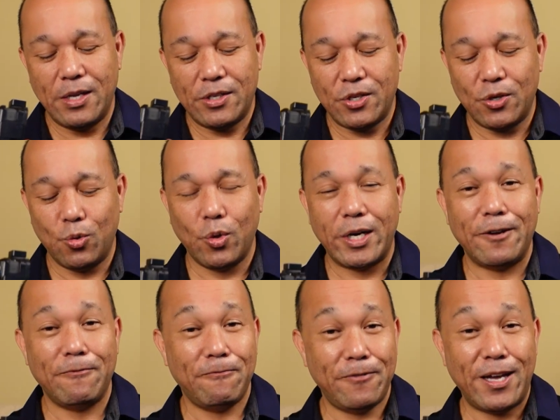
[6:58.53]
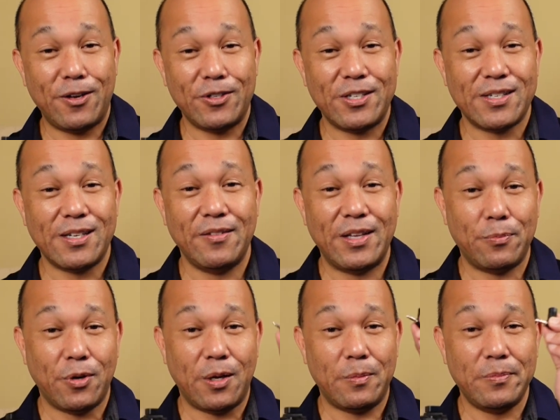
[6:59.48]
So what I've found to solve
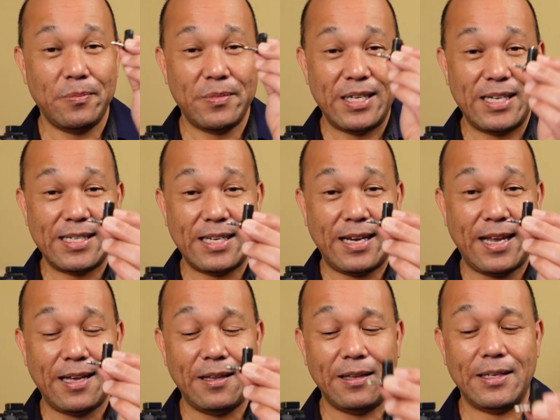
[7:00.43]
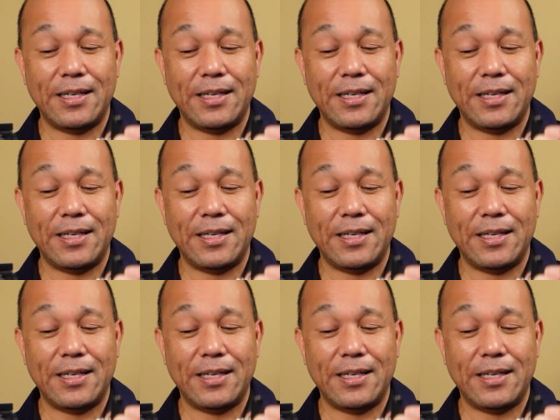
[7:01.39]
that problem is an L